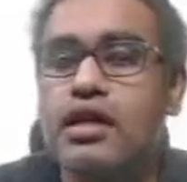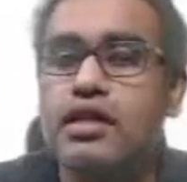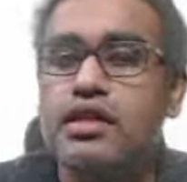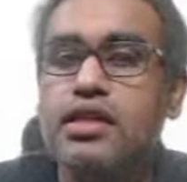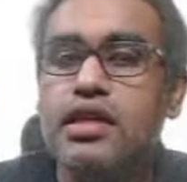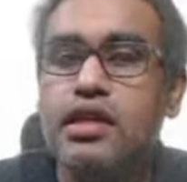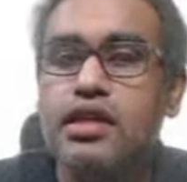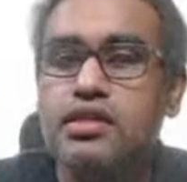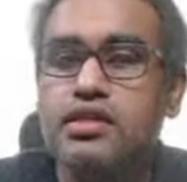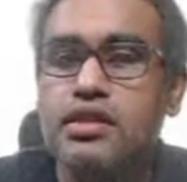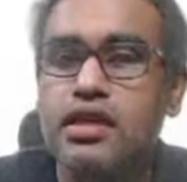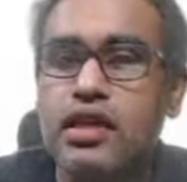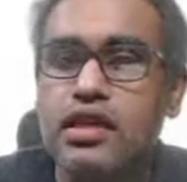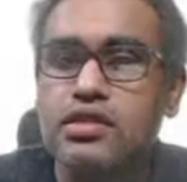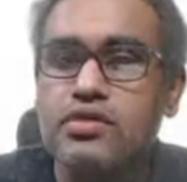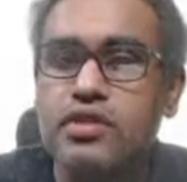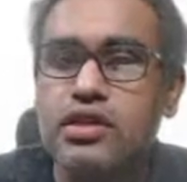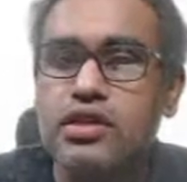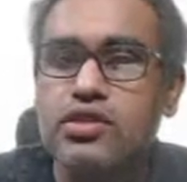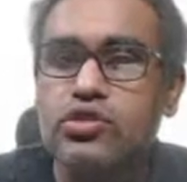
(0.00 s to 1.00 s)
these
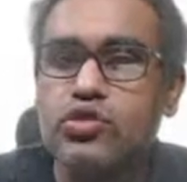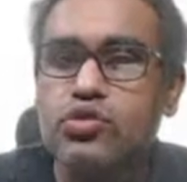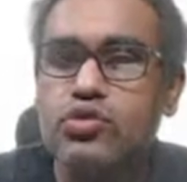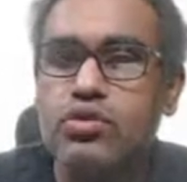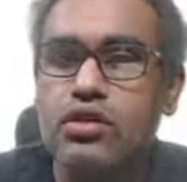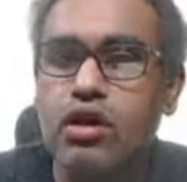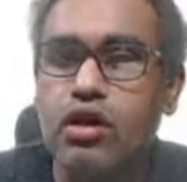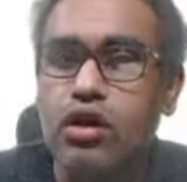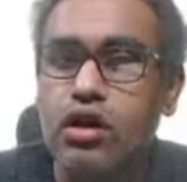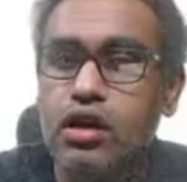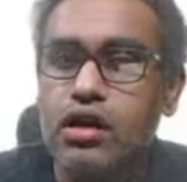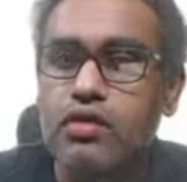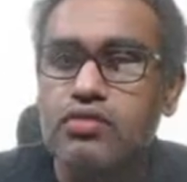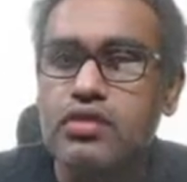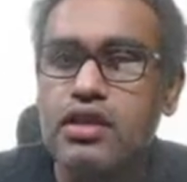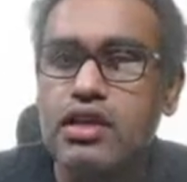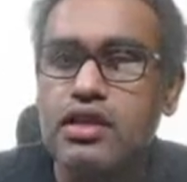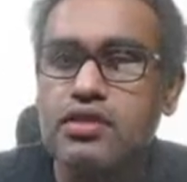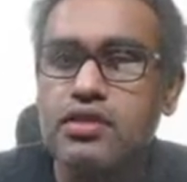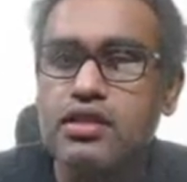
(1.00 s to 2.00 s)
trunks will soon, all
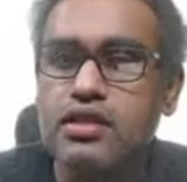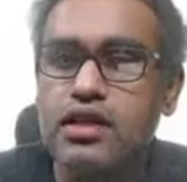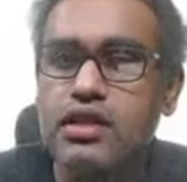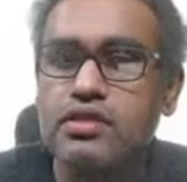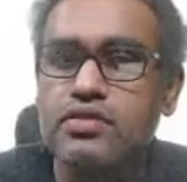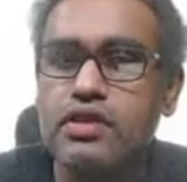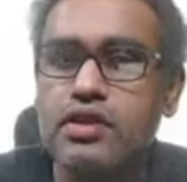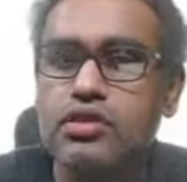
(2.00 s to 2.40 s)
of these trunks